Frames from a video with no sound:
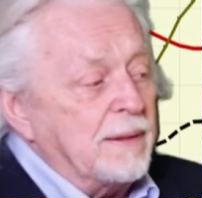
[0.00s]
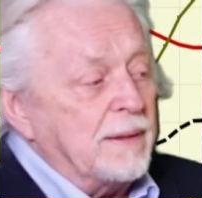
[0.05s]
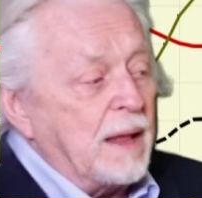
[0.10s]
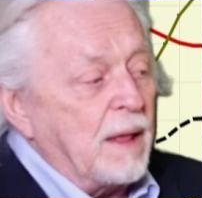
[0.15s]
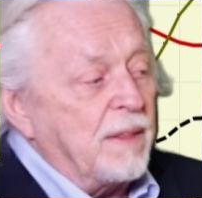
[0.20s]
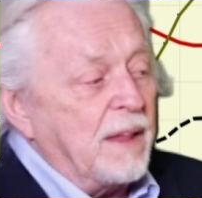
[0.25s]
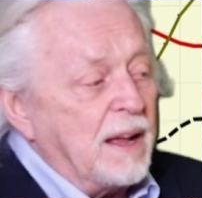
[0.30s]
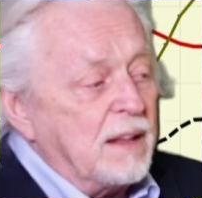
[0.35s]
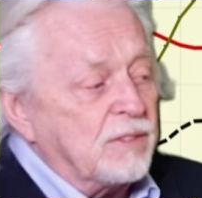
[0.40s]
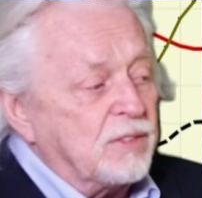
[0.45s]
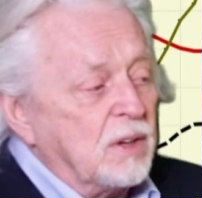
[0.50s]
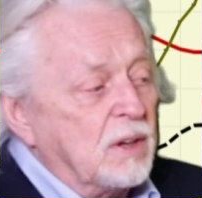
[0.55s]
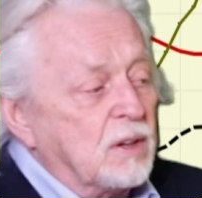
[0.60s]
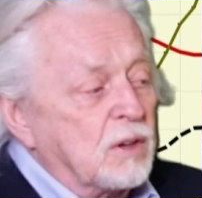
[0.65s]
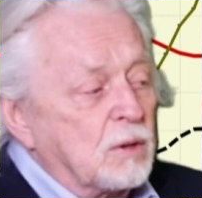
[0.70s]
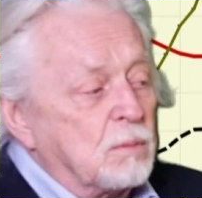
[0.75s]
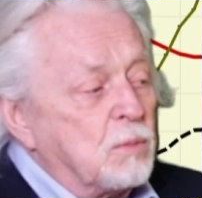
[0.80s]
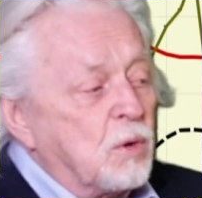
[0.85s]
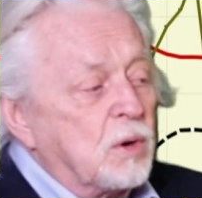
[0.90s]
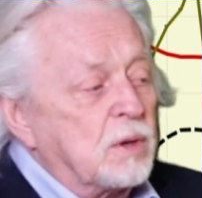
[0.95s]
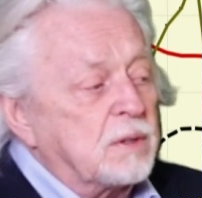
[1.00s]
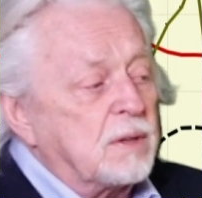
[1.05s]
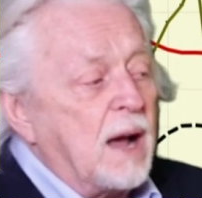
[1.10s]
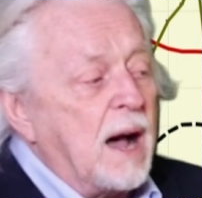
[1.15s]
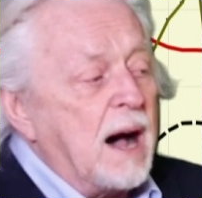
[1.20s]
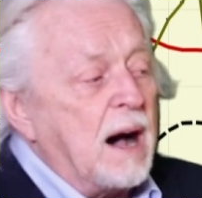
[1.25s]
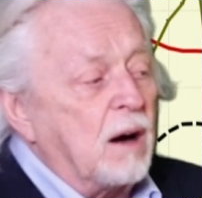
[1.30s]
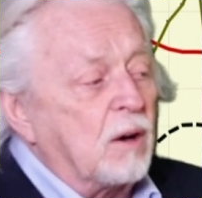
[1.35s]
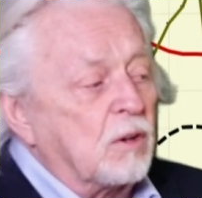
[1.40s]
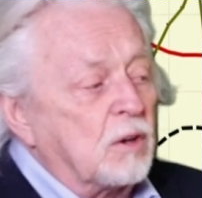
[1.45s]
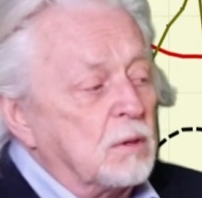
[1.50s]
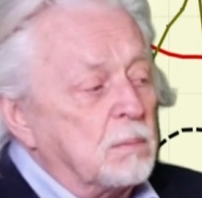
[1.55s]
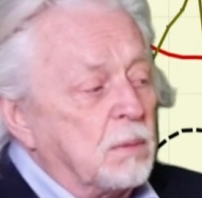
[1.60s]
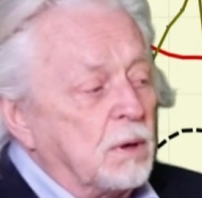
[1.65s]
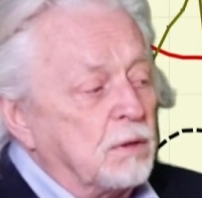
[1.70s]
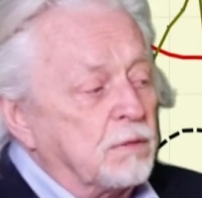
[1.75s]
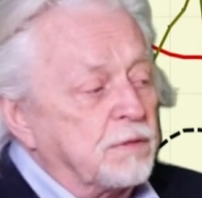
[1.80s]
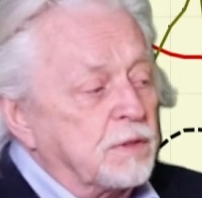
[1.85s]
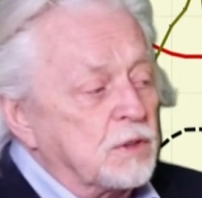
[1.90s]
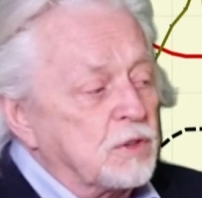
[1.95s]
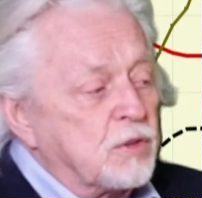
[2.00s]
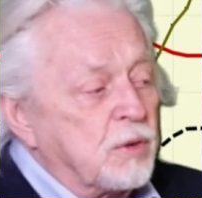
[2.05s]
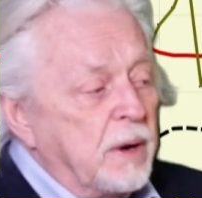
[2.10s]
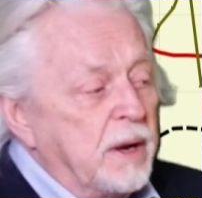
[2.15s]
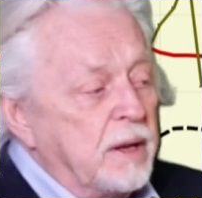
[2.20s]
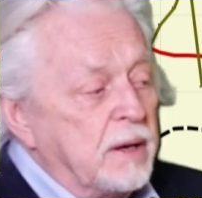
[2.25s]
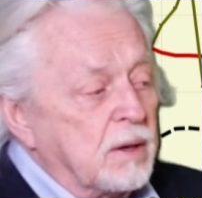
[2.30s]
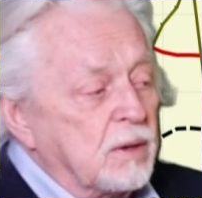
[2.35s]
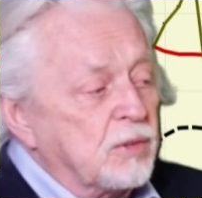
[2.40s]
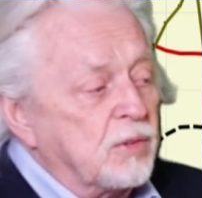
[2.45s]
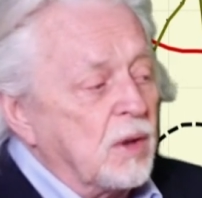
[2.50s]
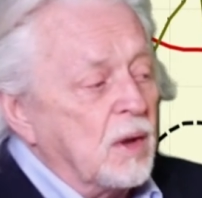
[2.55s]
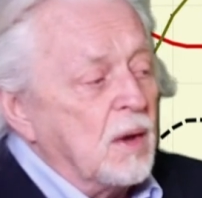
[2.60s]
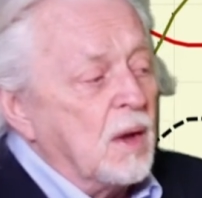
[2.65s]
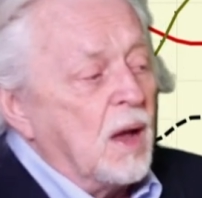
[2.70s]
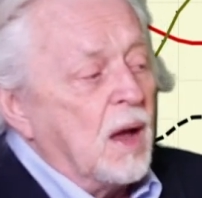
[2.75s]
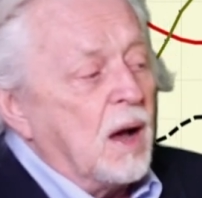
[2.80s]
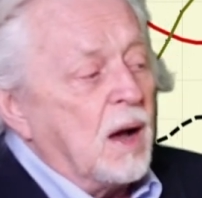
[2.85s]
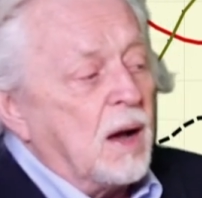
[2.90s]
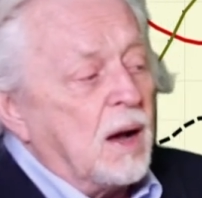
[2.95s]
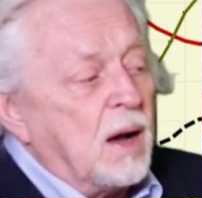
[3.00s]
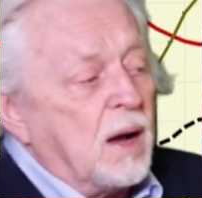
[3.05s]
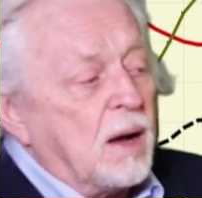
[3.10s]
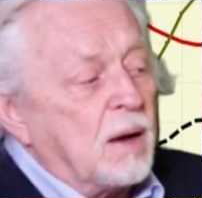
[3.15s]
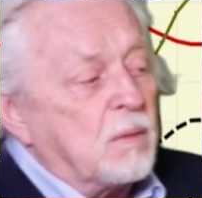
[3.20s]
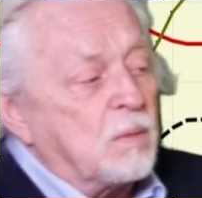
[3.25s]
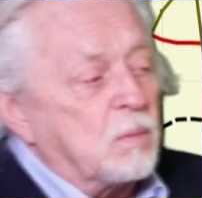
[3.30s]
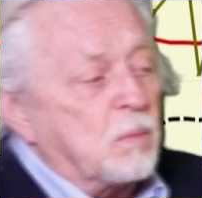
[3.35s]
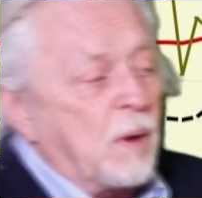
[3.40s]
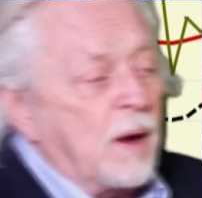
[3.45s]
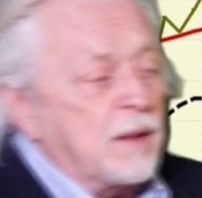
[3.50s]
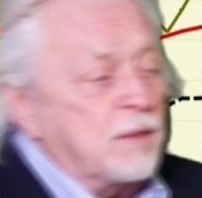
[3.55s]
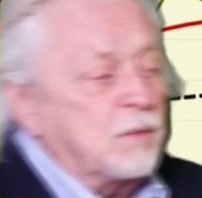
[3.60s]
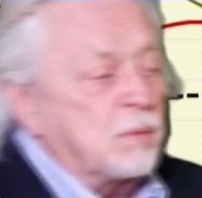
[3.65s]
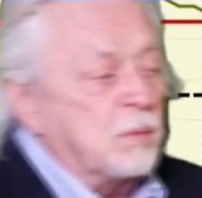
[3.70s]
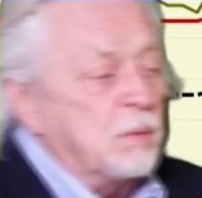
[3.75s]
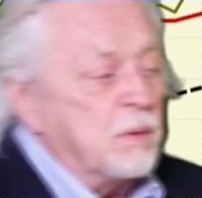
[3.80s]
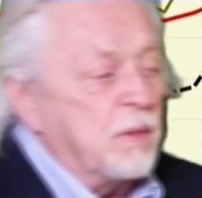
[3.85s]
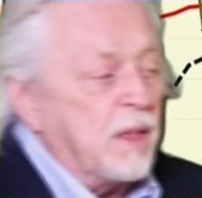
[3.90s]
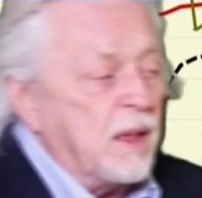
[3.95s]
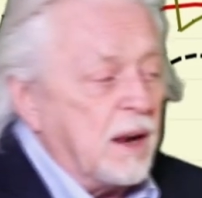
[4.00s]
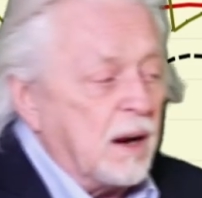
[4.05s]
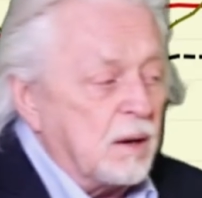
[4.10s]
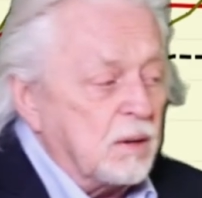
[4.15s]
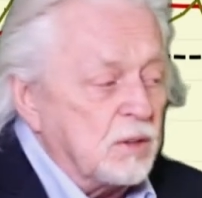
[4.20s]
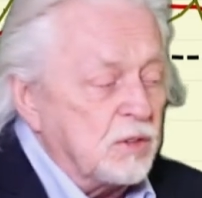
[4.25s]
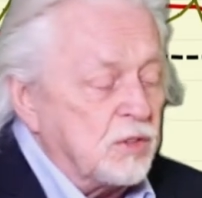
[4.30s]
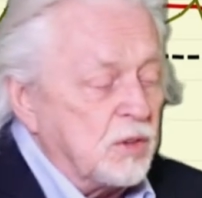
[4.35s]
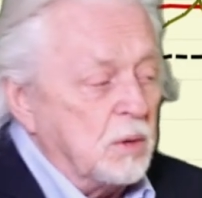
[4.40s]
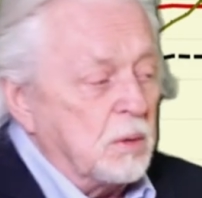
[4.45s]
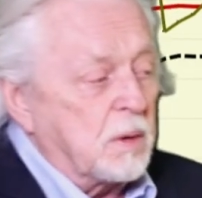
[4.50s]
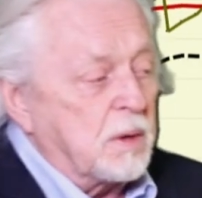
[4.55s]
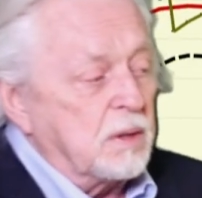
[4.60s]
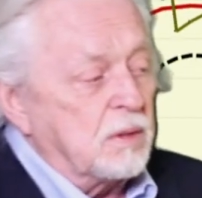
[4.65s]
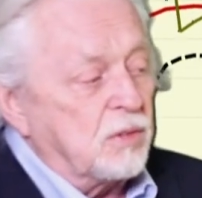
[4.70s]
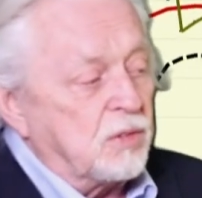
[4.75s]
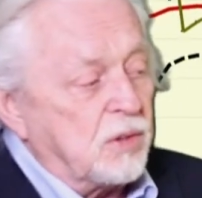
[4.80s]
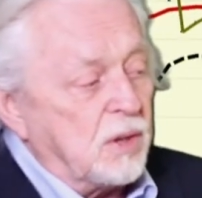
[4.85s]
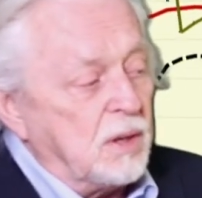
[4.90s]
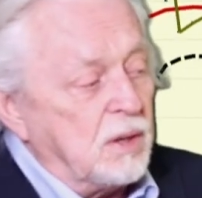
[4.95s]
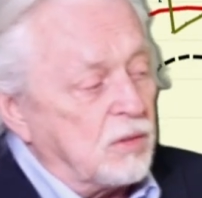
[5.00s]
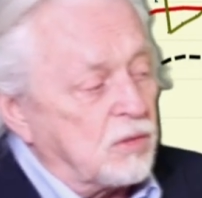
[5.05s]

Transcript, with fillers: Now, that's a little more tolerable for traders right through there, as you can see.